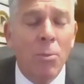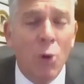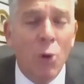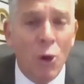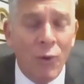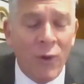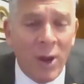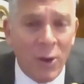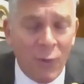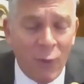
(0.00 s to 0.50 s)

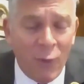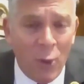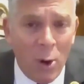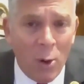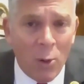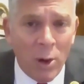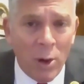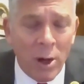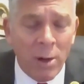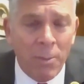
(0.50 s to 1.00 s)
Moving
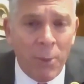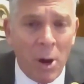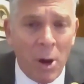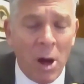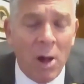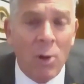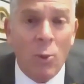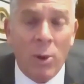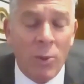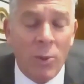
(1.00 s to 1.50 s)
forward,
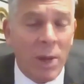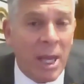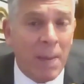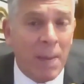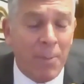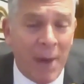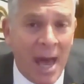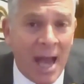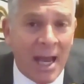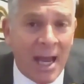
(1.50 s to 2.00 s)
Paul, when we
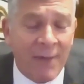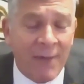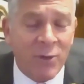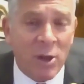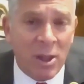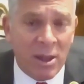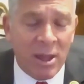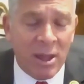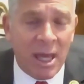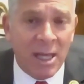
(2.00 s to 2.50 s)
get back
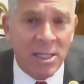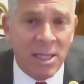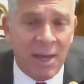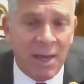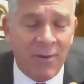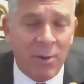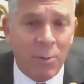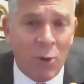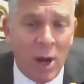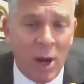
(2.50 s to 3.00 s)
after the
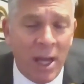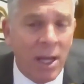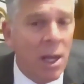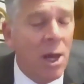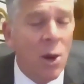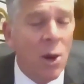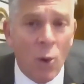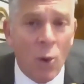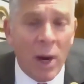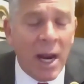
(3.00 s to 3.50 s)
Thanksgiving break,
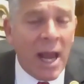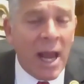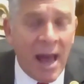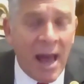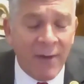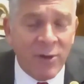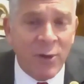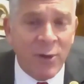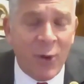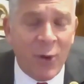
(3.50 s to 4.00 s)
we're going to
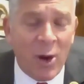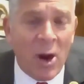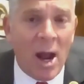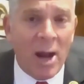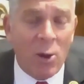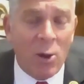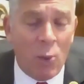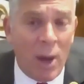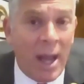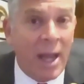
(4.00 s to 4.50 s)
have to figure
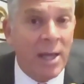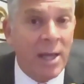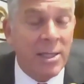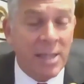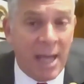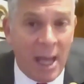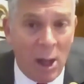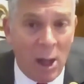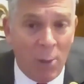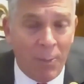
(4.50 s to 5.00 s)
out a way
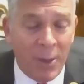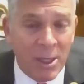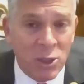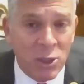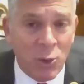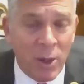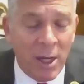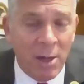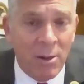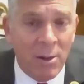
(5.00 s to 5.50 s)
to help
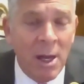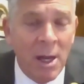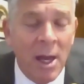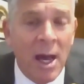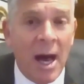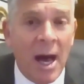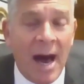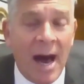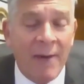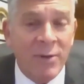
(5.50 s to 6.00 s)
Israel,
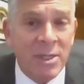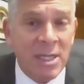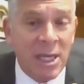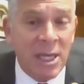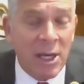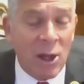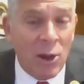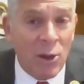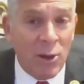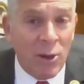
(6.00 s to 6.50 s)

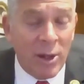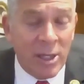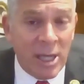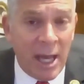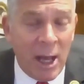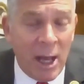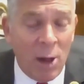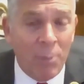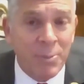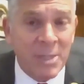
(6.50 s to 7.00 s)
obviously
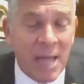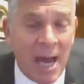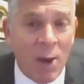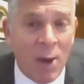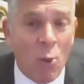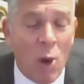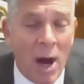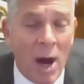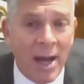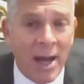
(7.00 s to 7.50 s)
to help
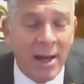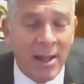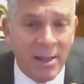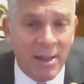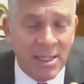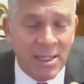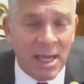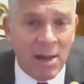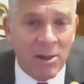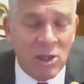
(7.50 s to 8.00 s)
Taiwan
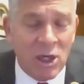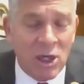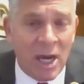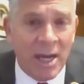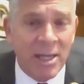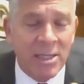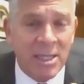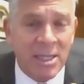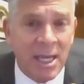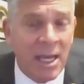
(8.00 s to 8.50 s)
in the South
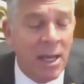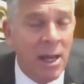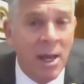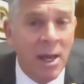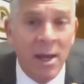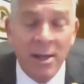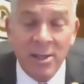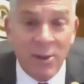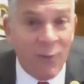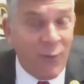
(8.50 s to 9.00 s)
China Sea,
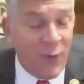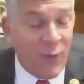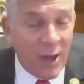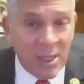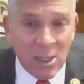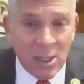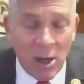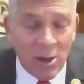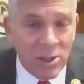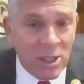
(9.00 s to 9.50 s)
to
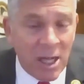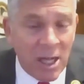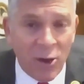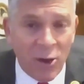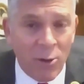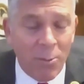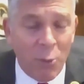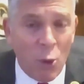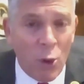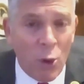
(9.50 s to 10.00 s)
fix our
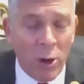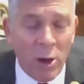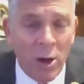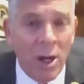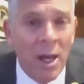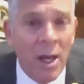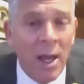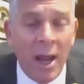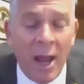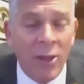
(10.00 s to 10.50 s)
southern
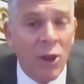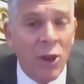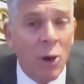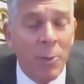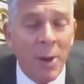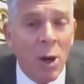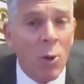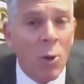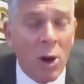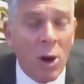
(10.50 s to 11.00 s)
border. And
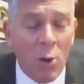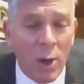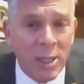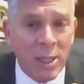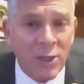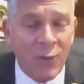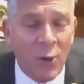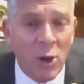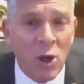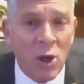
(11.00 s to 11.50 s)
there'll be a
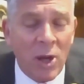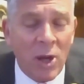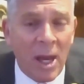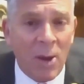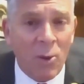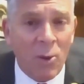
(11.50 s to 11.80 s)
request for